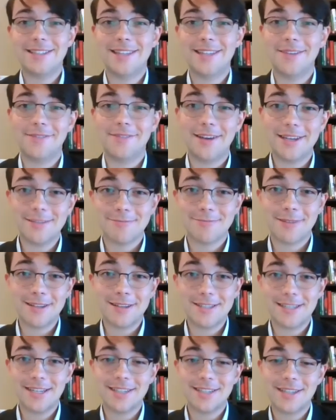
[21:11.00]
is the Vice
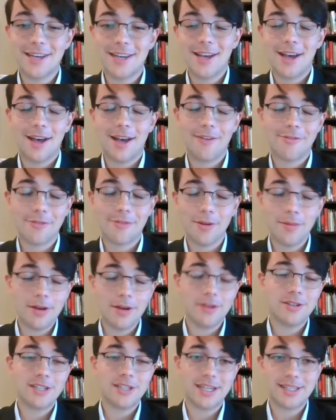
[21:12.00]
President of
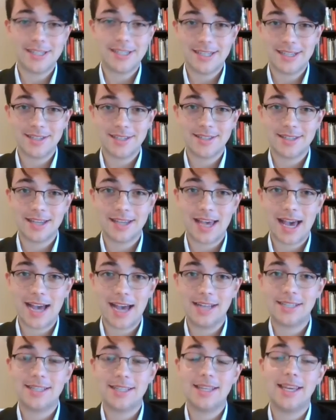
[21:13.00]
Criminal Justice
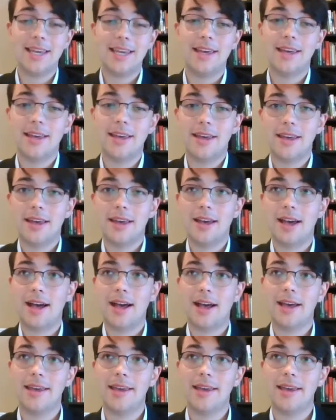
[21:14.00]
at the
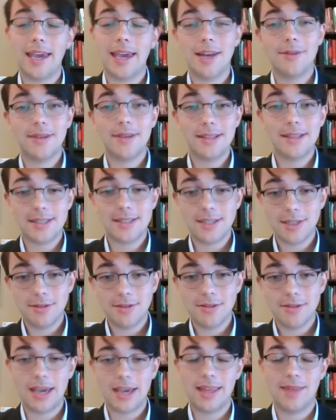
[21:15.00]
Cato
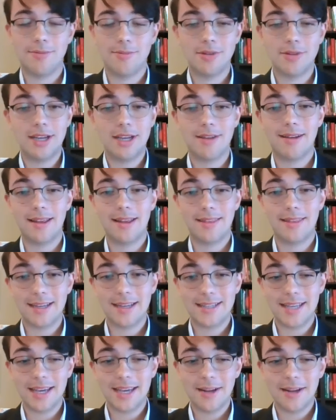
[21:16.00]
Institute, a libertarian
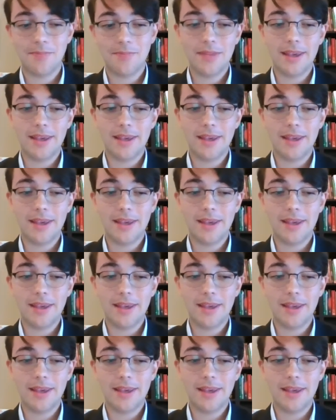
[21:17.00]
think tank.